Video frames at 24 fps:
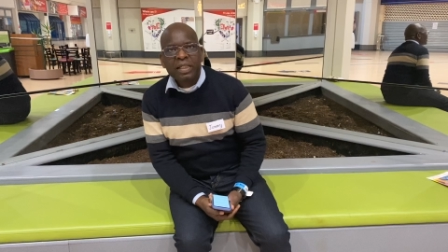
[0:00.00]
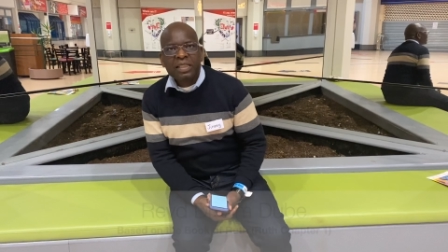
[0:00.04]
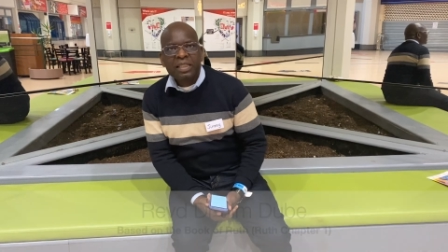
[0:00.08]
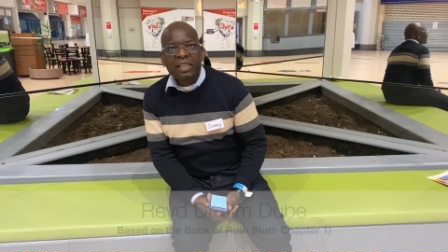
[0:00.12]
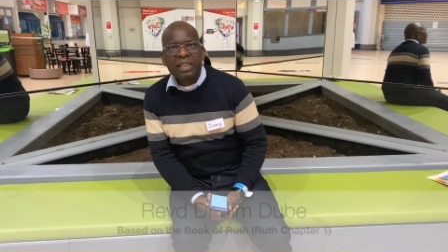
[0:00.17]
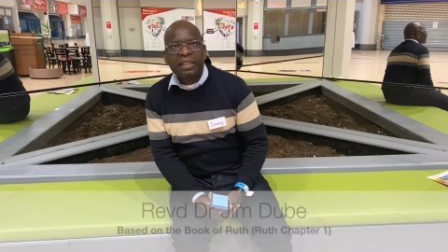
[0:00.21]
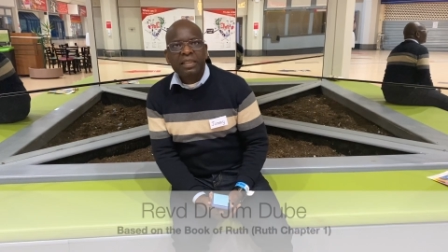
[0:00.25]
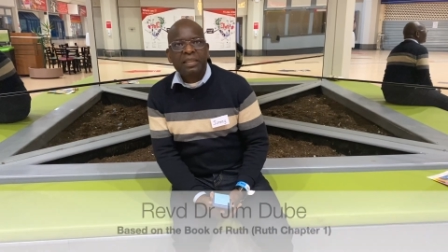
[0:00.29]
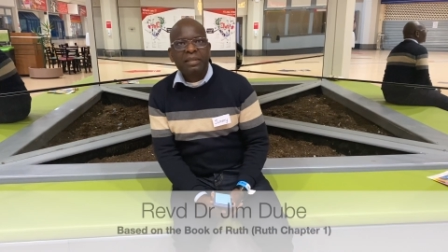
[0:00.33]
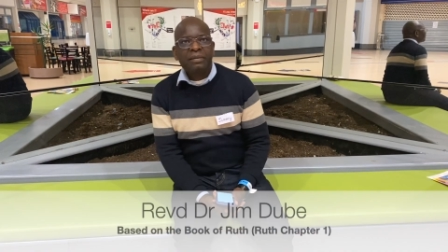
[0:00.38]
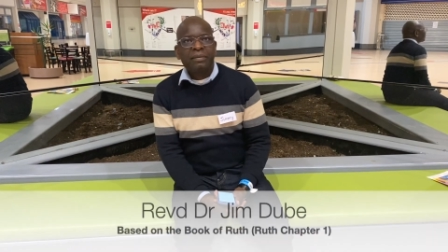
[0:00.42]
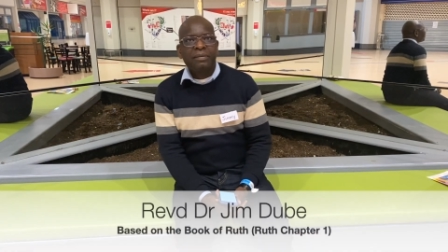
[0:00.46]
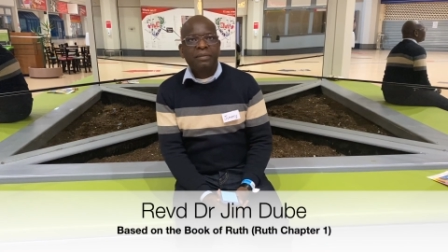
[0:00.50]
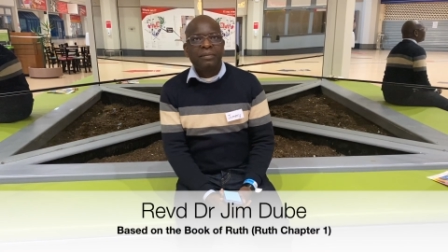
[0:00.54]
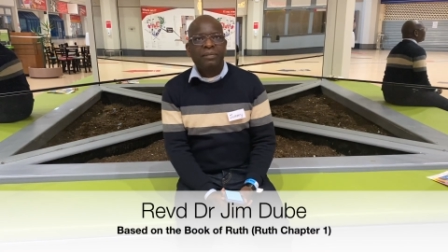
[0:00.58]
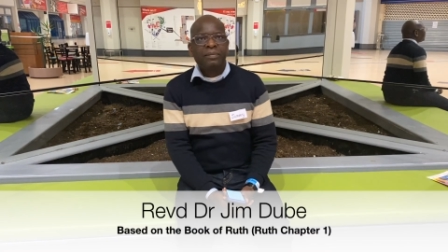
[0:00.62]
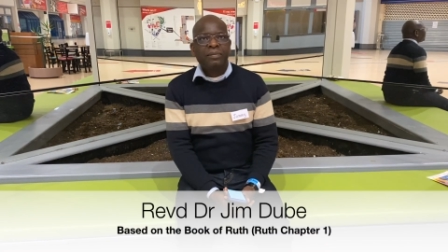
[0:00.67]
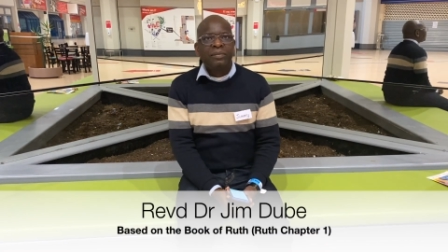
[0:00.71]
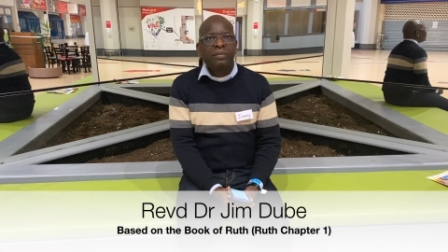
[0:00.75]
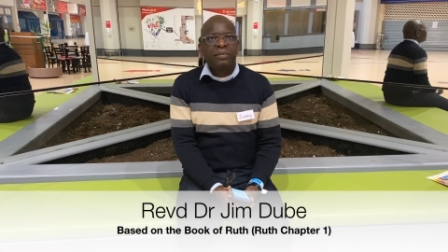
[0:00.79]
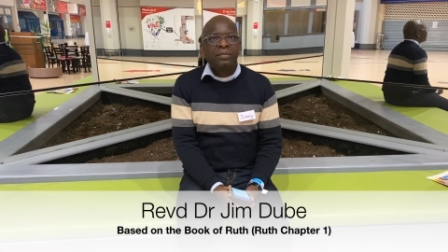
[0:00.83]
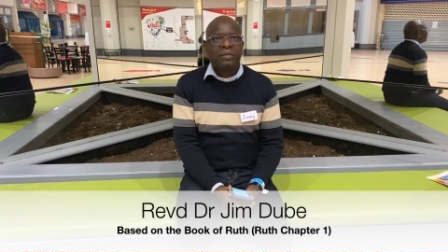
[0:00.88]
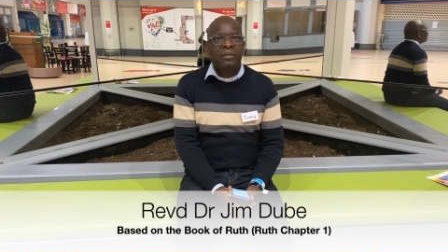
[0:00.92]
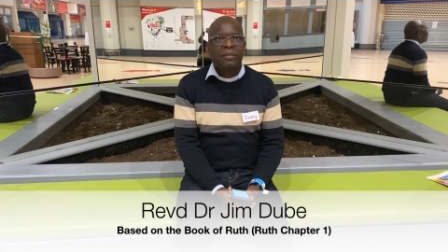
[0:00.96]
that,
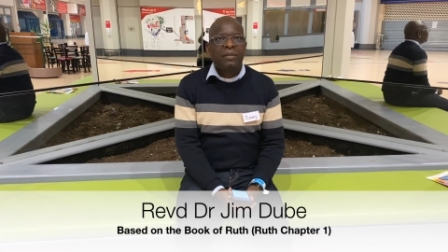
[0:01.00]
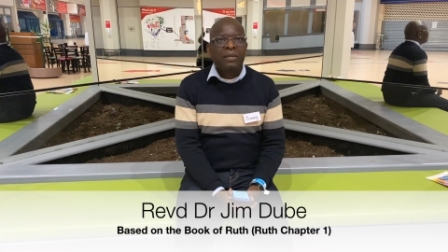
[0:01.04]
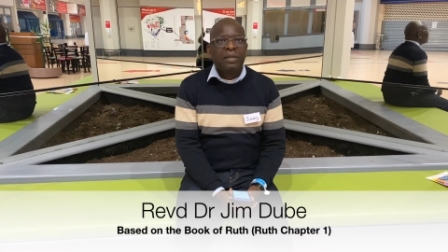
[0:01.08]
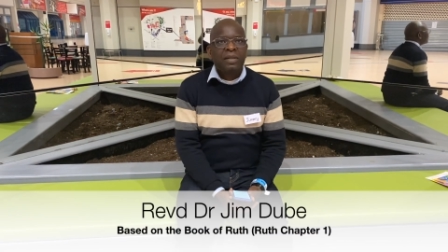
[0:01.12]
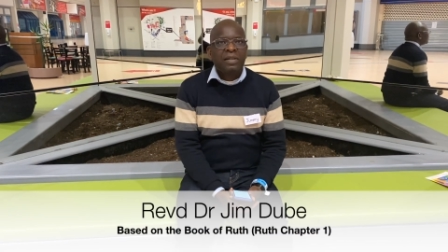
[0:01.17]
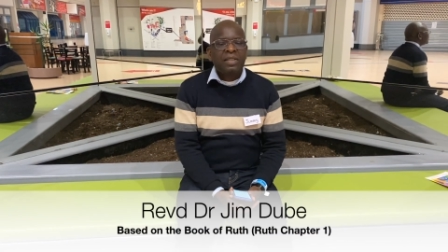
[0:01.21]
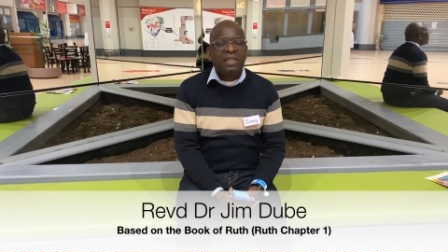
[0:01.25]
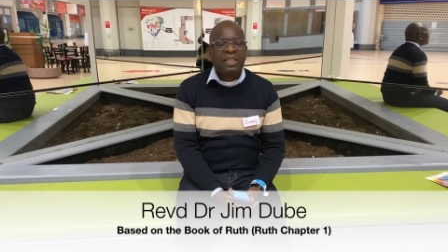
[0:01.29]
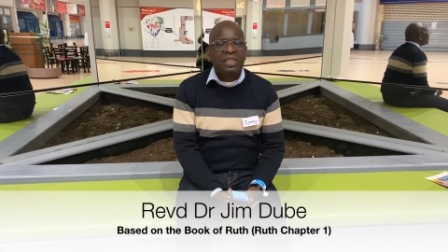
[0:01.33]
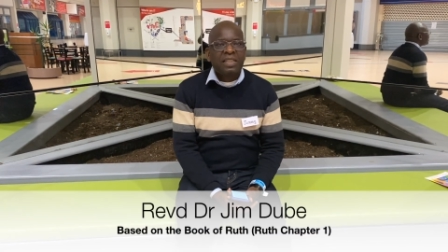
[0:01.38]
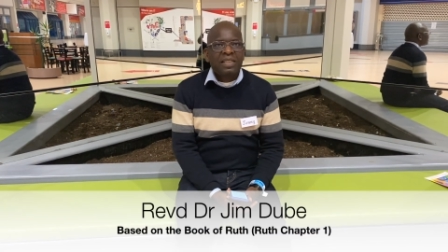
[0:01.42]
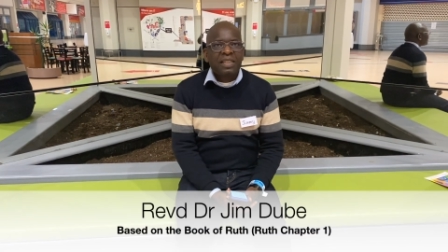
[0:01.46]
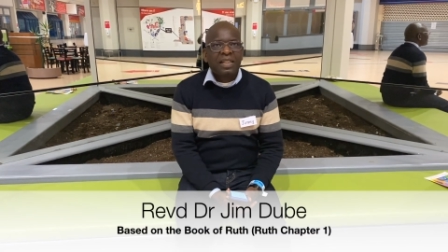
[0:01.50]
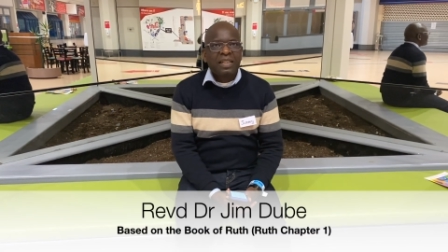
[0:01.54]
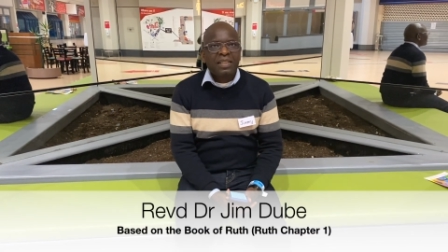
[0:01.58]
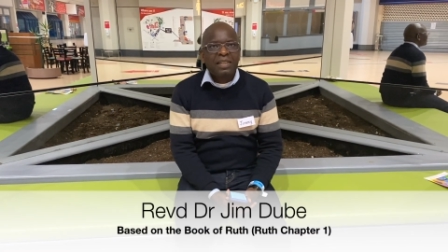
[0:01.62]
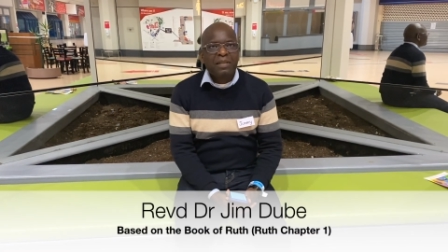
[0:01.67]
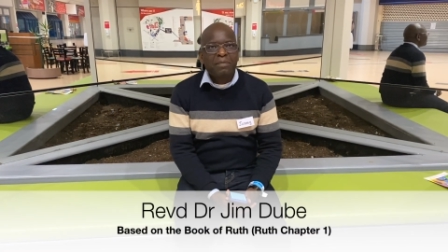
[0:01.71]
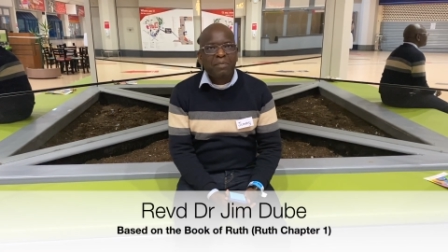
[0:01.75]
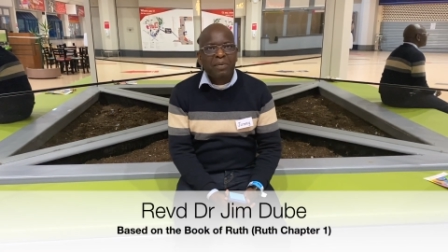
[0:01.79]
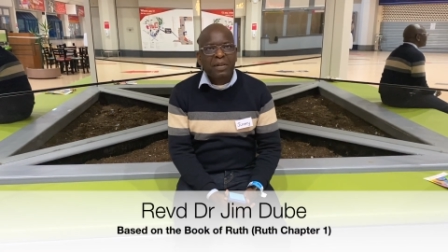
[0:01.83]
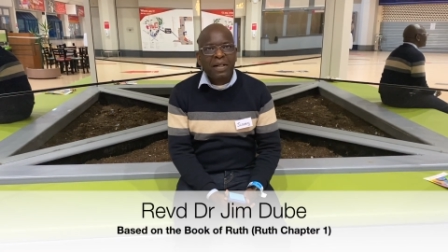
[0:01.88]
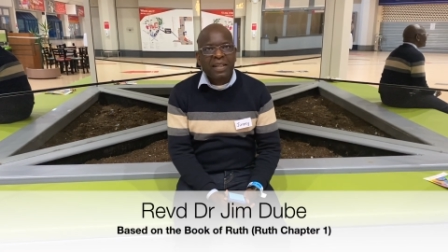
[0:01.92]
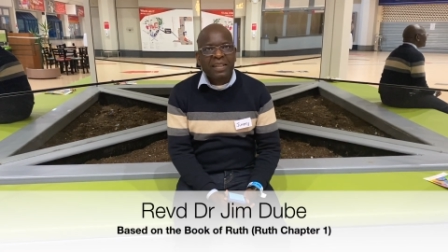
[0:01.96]
sisters
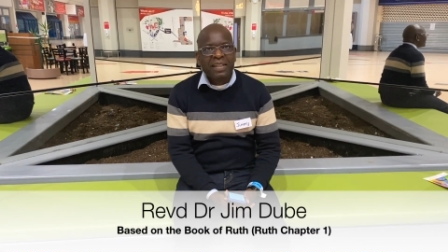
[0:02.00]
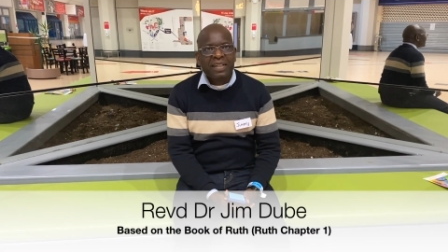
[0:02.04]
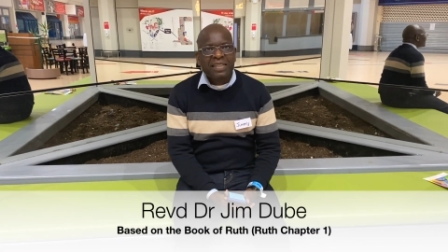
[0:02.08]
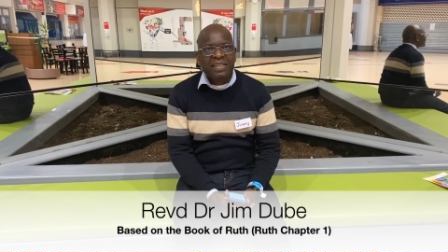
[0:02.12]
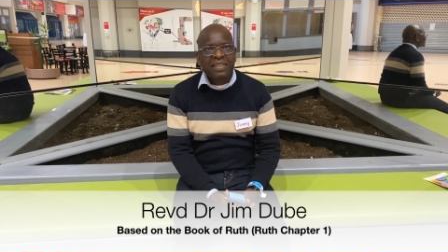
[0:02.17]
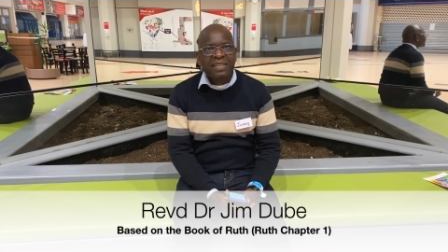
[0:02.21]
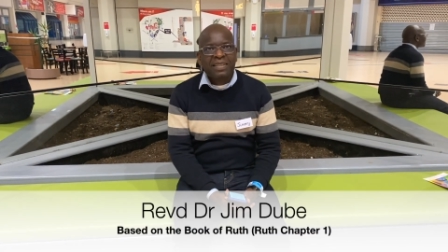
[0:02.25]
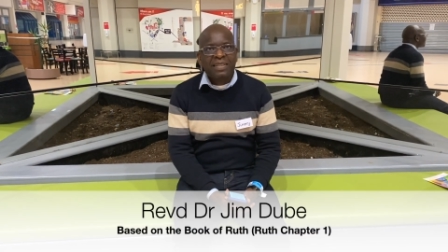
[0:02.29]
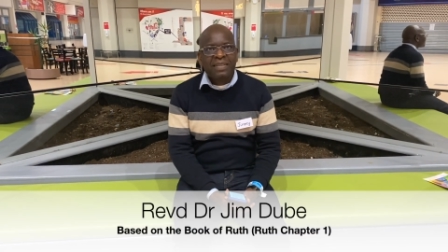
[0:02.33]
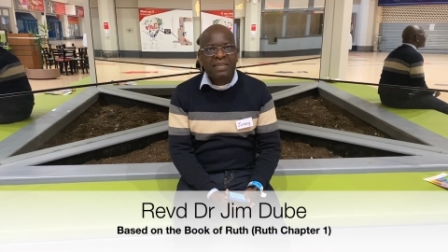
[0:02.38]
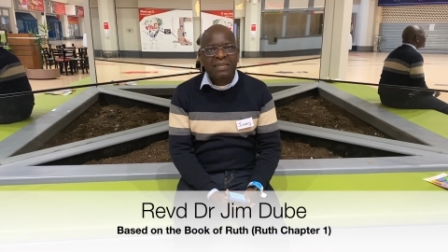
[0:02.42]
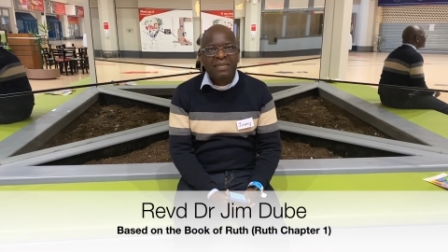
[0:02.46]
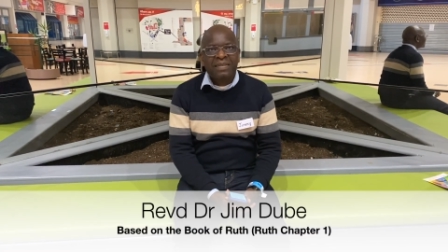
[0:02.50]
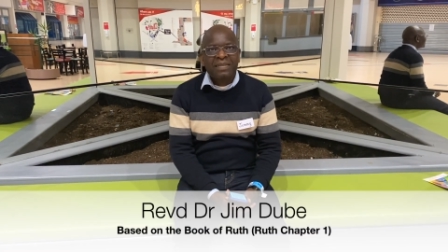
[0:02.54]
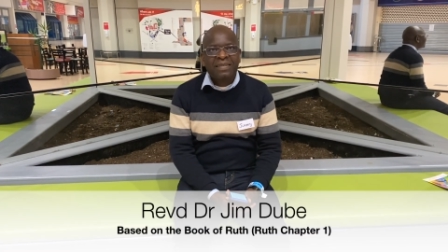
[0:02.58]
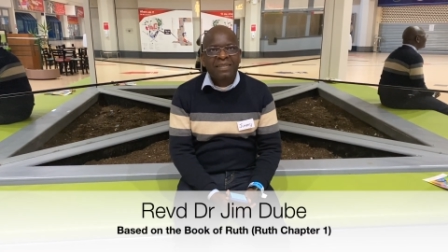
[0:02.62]
and brothers,